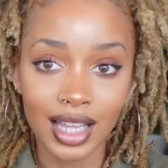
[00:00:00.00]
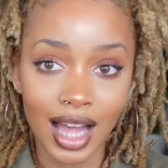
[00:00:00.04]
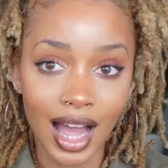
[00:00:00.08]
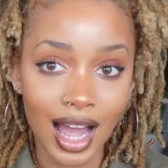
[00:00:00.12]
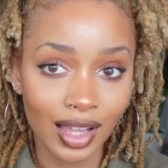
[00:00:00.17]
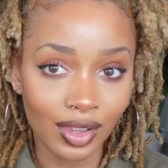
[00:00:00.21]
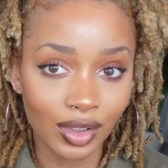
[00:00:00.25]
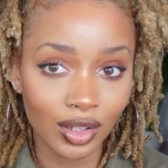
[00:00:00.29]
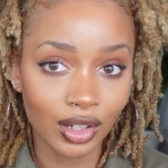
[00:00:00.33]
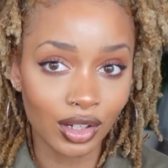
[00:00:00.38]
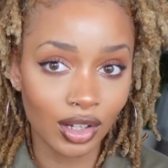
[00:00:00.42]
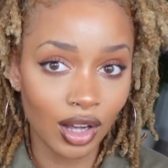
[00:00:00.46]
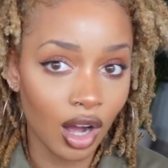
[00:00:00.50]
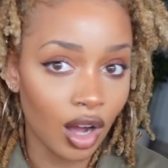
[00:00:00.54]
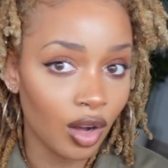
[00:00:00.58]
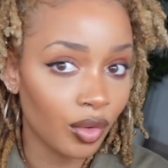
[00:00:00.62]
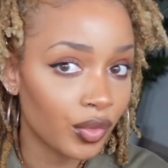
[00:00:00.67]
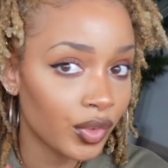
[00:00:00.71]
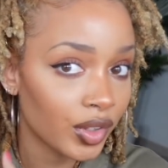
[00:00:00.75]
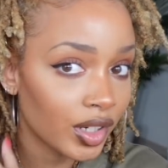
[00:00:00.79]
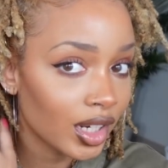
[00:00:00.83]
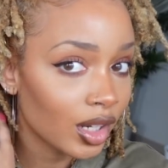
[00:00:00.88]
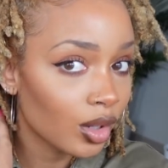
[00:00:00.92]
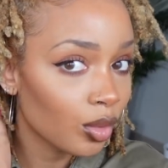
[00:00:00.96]
I look
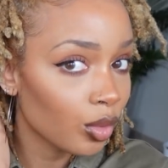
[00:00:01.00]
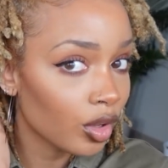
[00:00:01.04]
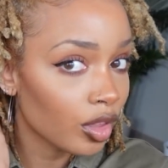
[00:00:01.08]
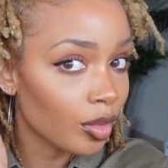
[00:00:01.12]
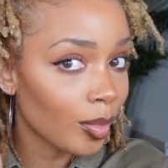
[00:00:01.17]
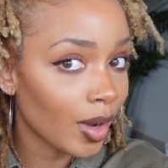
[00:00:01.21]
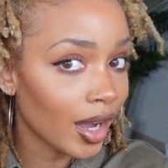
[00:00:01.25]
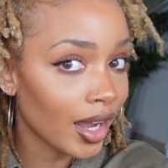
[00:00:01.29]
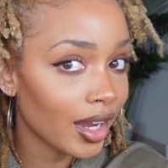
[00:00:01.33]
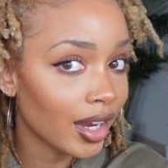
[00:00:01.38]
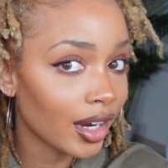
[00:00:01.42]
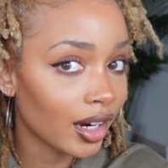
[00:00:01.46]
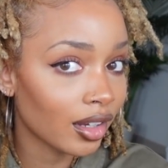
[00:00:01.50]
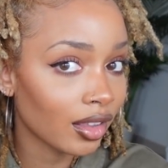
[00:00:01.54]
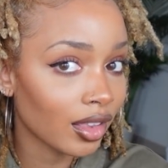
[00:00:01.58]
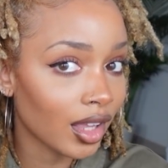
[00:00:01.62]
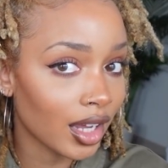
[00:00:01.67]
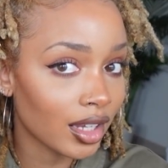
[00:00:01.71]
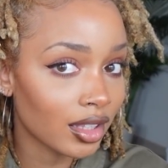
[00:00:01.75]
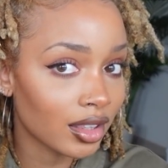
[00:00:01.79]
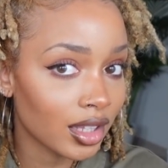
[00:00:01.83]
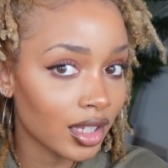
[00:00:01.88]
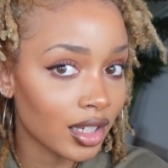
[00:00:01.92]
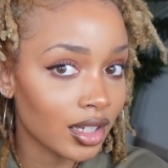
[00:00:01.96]
confident with my hair
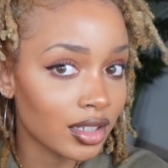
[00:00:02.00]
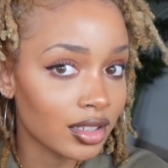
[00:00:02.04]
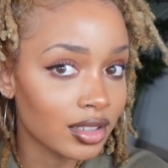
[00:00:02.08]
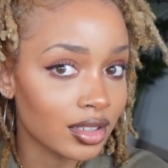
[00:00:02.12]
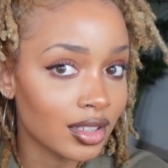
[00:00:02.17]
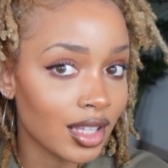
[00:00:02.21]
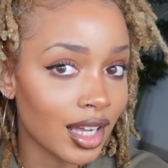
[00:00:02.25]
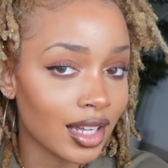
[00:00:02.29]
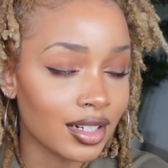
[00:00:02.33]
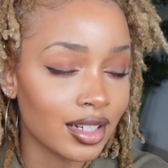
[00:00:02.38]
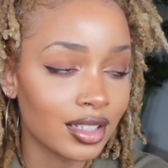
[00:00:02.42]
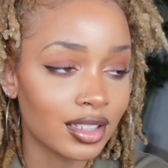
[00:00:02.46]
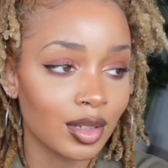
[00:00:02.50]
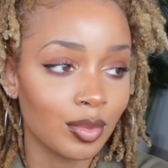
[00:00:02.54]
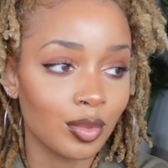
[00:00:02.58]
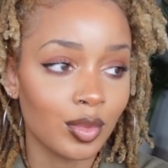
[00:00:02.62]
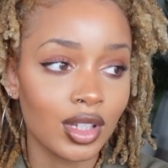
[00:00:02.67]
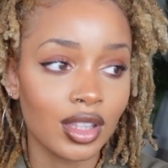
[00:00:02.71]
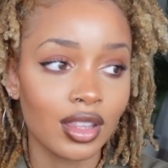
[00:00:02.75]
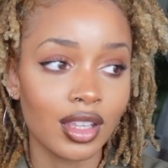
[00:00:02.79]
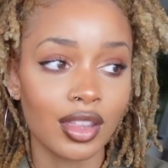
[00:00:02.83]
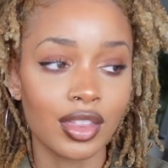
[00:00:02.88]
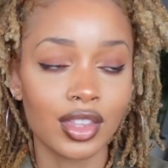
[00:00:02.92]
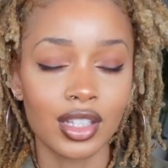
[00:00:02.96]
like this, that doesn't
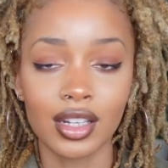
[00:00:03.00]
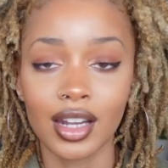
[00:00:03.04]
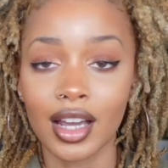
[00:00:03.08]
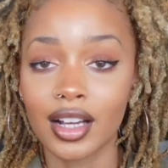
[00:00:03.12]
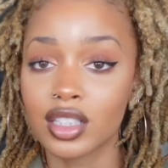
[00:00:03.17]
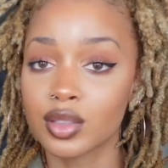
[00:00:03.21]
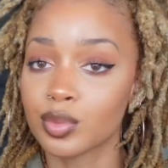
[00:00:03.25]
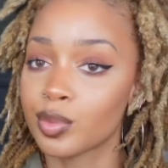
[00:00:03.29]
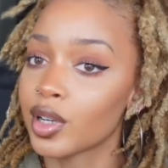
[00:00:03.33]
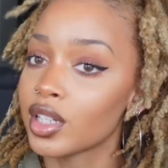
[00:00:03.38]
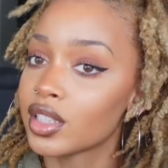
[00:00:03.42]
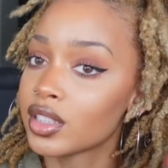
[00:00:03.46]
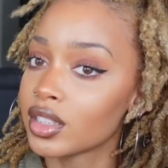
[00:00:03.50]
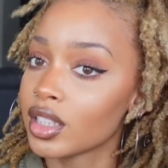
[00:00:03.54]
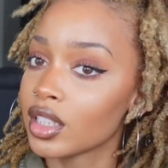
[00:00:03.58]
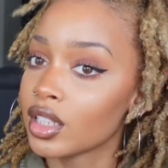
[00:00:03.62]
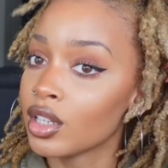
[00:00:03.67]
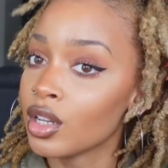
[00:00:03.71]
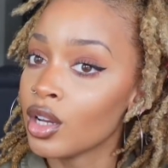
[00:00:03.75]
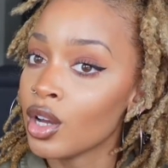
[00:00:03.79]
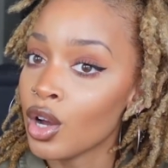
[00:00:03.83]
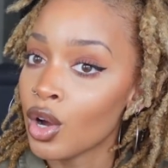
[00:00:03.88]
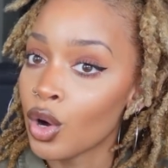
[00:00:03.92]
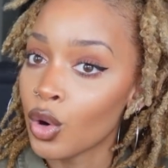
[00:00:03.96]
mean that the next
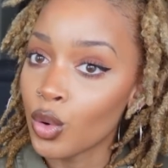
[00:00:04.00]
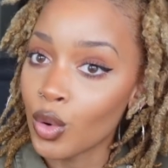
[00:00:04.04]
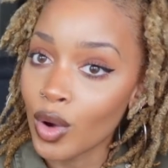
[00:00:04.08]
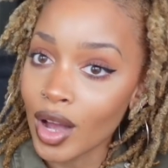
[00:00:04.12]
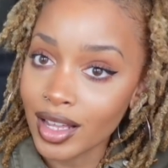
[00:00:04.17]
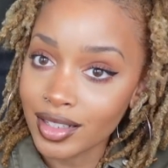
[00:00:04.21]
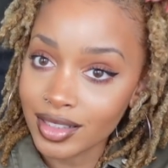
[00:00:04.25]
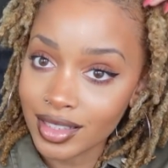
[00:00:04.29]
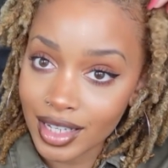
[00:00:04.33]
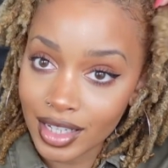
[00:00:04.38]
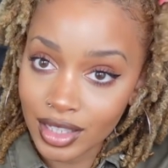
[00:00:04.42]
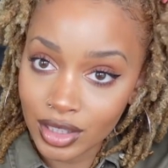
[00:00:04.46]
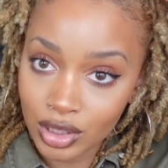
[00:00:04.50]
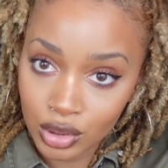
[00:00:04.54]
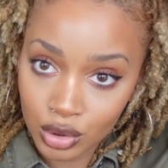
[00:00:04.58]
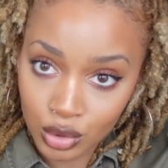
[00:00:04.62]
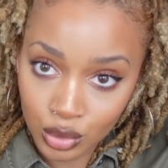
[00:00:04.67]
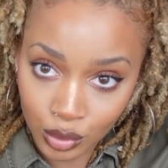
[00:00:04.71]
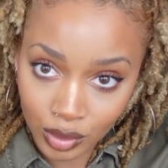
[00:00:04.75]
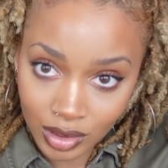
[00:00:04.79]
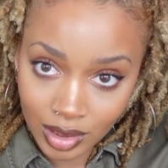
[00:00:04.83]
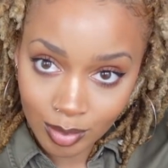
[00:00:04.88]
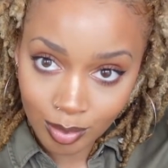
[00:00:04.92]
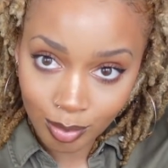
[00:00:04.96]
person who has
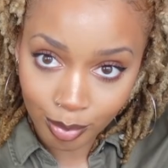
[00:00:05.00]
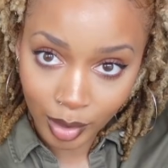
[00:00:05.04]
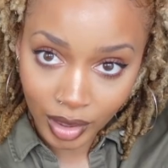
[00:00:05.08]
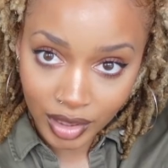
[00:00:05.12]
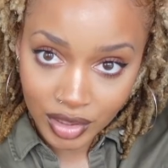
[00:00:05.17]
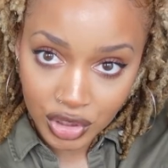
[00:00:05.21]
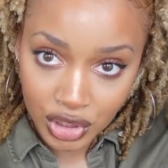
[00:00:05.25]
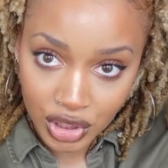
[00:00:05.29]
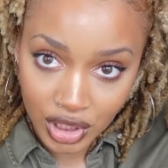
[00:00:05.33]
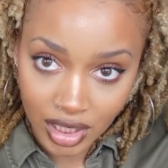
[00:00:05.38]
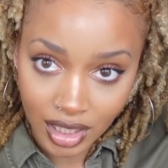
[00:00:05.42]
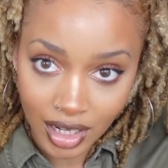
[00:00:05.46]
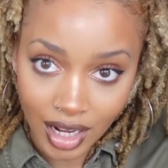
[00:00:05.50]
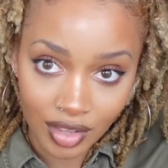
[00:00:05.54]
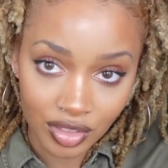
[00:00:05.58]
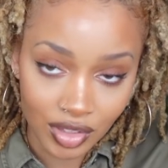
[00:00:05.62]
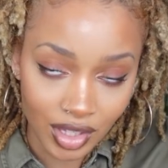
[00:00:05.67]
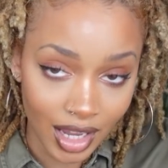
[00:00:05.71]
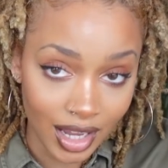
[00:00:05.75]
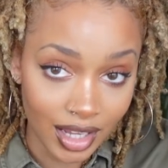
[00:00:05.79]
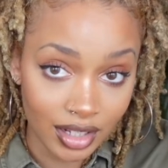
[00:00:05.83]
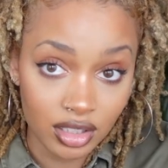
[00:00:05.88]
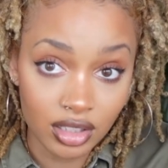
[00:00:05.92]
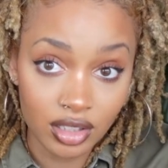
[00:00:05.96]
extreme bunching at
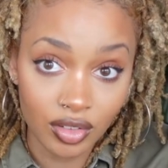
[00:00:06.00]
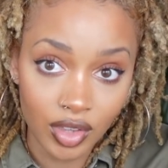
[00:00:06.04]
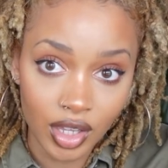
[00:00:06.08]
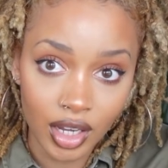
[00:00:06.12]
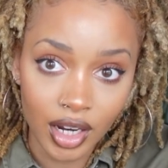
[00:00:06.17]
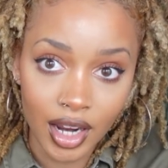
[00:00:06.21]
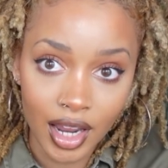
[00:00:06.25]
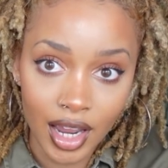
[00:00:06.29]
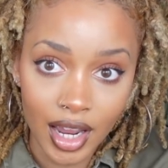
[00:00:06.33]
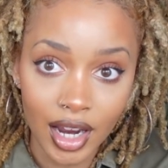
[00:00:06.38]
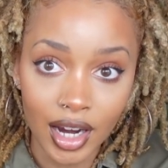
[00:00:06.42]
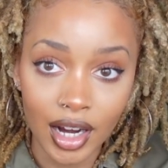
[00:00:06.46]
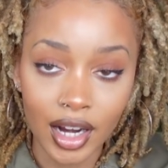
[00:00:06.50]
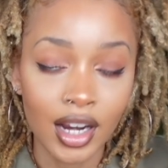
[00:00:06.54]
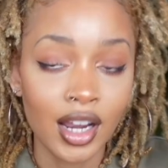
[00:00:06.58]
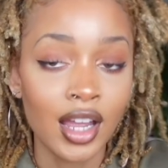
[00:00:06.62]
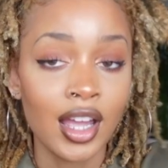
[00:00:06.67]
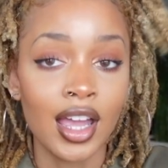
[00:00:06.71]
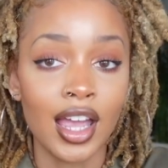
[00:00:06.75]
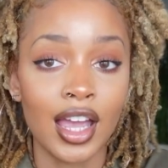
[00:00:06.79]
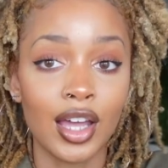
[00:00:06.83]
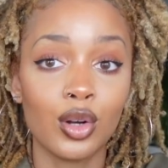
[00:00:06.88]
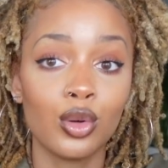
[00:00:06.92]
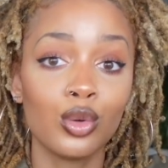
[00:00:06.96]
the ends of their hair
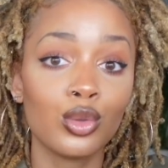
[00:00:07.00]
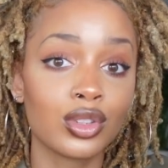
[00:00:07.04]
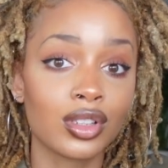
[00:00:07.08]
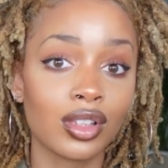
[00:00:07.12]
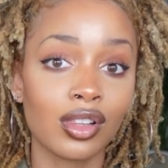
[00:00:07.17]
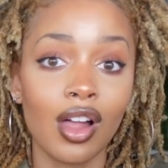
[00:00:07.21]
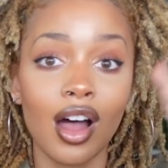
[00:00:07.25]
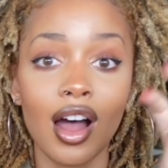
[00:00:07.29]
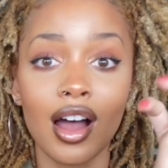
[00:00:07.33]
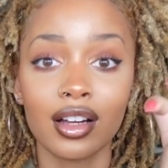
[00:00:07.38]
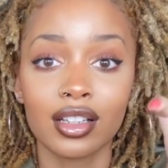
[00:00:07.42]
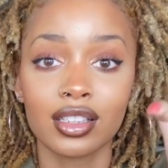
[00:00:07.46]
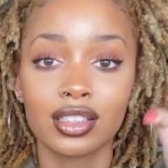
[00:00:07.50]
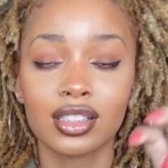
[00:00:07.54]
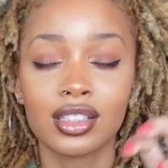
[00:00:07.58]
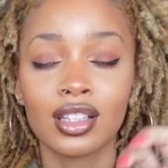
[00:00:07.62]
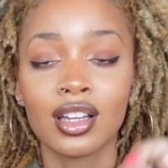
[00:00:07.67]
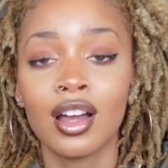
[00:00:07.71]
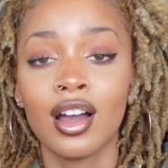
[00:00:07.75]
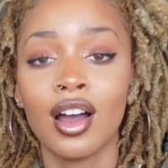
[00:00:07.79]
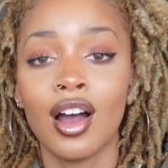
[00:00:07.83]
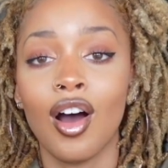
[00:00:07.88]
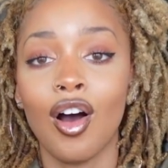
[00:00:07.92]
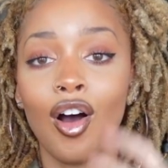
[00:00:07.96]
and whose locks
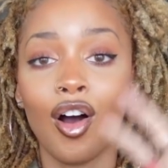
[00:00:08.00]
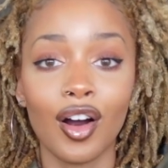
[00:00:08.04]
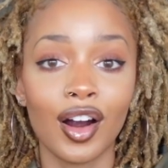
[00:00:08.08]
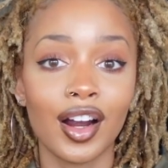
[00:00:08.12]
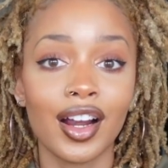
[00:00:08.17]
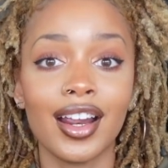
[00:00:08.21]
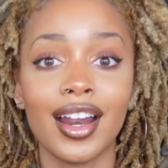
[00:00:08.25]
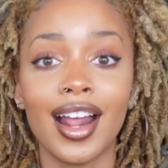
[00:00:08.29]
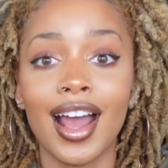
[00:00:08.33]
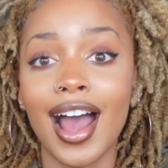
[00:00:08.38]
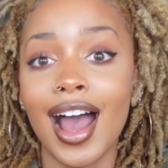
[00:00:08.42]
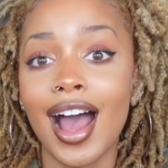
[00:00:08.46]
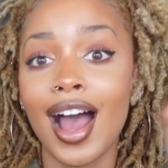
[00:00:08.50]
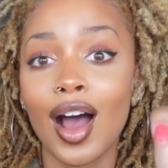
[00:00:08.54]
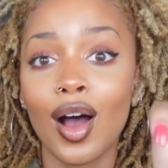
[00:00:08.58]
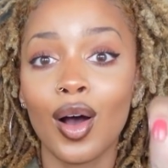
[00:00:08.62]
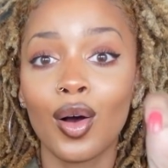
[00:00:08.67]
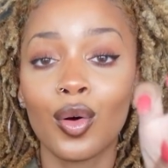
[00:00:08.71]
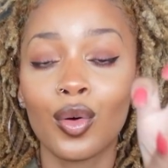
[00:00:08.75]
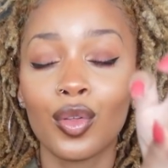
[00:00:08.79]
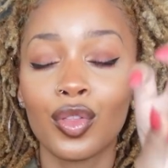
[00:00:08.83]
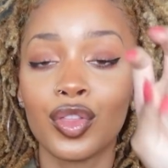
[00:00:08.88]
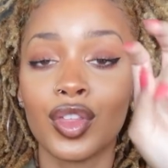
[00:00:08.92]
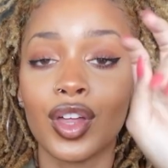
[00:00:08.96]
aren't
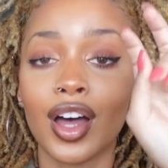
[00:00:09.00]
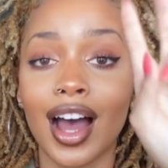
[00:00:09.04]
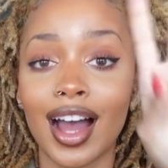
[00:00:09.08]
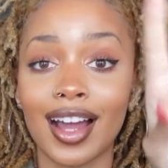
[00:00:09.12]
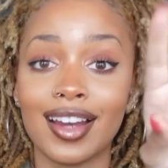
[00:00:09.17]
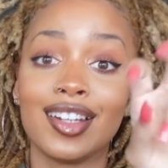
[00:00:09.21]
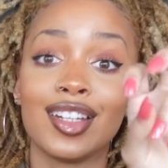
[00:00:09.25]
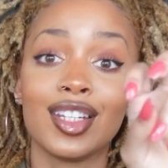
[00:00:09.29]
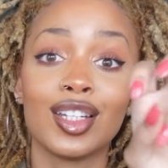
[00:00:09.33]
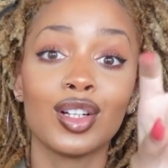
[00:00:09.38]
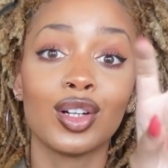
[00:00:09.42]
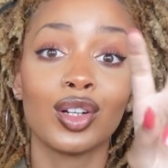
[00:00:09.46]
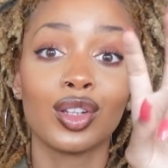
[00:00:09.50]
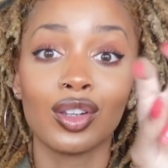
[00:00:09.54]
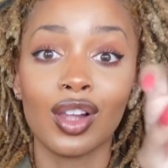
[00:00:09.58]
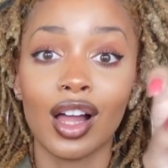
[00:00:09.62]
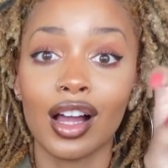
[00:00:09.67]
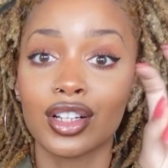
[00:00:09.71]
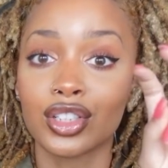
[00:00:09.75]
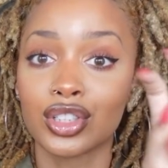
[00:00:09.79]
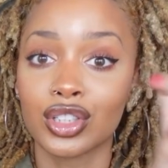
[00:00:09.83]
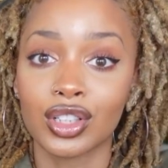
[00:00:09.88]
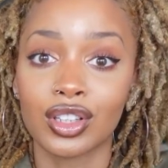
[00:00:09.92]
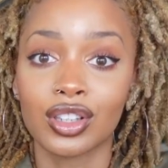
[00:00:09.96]
how the ideal
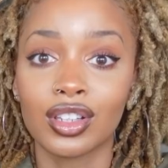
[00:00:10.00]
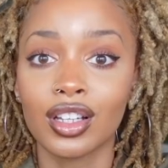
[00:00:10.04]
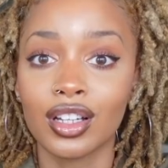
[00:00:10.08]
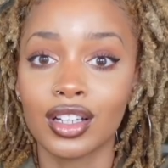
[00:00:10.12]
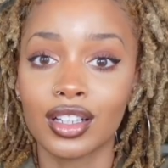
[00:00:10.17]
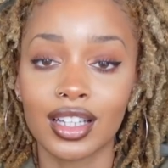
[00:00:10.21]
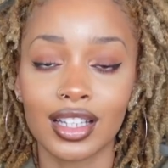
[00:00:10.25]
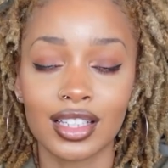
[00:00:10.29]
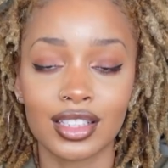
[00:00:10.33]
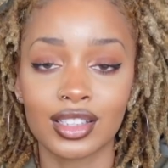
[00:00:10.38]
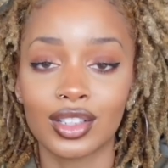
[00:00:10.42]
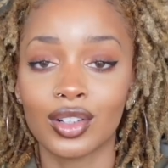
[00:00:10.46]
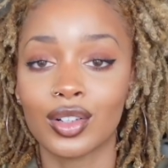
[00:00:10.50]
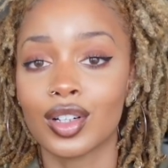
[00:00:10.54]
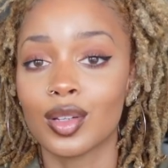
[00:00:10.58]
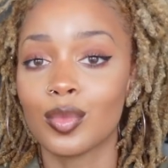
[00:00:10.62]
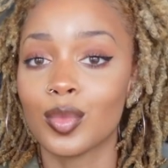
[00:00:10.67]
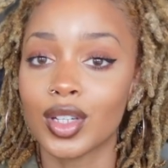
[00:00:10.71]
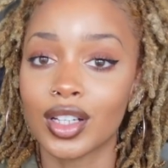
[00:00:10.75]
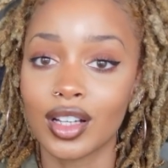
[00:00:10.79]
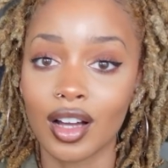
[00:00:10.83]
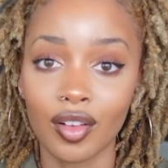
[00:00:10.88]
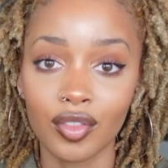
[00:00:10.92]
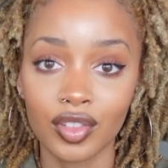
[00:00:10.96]
lock should look is going to
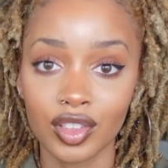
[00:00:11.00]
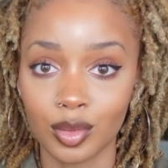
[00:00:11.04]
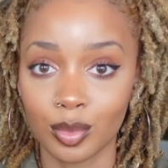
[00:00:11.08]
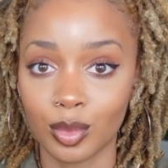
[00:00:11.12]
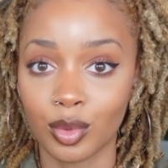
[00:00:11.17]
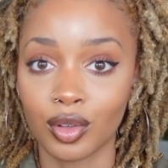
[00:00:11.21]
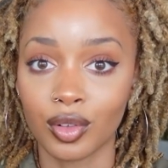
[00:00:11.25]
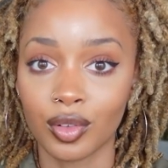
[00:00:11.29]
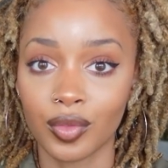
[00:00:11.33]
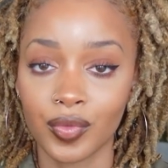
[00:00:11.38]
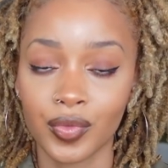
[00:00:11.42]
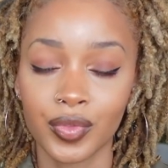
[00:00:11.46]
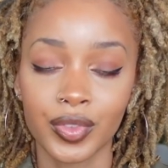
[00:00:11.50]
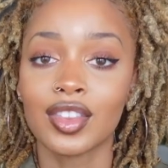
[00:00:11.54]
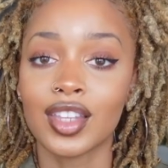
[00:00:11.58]
be comfortable.